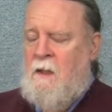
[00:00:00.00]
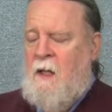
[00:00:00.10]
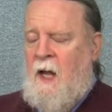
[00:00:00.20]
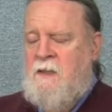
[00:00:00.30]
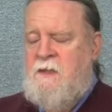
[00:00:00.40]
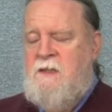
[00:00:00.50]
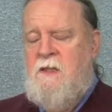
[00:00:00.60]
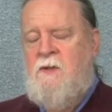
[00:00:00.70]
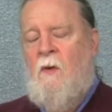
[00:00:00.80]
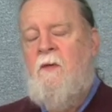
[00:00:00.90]
And since
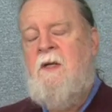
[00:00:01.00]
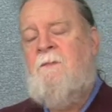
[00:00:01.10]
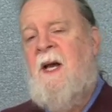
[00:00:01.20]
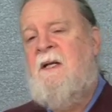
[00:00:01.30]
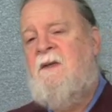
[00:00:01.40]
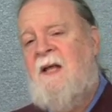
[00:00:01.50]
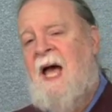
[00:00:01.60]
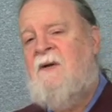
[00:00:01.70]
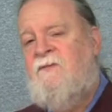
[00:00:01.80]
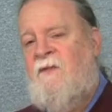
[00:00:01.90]
he's already bent
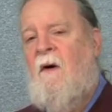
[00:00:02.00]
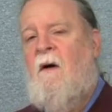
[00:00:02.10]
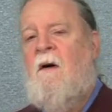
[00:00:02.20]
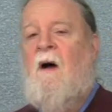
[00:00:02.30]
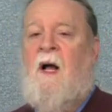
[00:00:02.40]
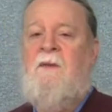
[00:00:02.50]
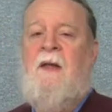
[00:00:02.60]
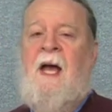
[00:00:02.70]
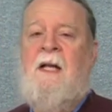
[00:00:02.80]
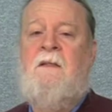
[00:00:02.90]
that far on
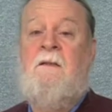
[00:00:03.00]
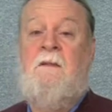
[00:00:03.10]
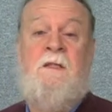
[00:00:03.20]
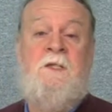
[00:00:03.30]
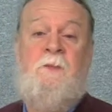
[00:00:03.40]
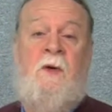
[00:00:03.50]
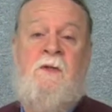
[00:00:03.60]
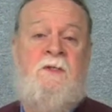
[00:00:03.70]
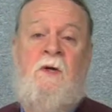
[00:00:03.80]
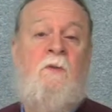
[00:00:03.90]
that, at this point,
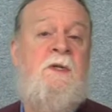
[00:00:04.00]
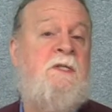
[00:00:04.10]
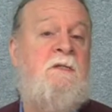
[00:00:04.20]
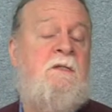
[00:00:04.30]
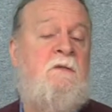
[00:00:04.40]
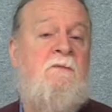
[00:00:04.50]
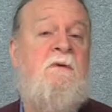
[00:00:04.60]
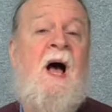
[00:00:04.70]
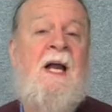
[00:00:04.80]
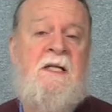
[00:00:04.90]
there's no reason to
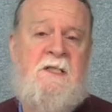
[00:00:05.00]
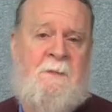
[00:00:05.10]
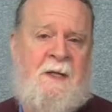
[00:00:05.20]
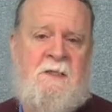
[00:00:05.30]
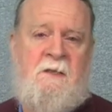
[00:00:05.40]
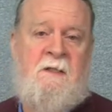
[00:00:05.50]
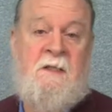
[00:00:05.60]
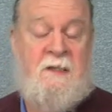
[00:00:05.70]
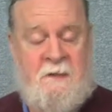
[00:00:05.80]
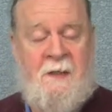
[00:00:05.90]
not expect,
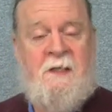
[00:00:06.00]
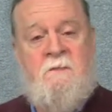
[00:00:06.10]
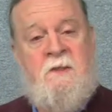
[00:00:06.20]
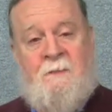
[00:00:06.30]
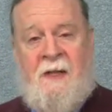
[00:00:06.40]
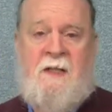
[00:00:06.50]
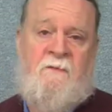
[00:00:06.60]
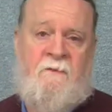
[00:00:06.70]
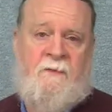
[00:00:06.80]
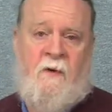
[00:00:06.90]
expect him to bend
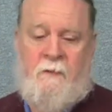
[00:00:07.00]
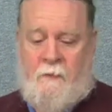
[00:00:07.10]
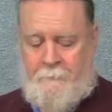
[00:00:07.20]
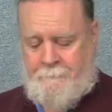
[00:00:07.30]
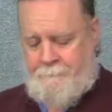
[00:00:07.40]
even further.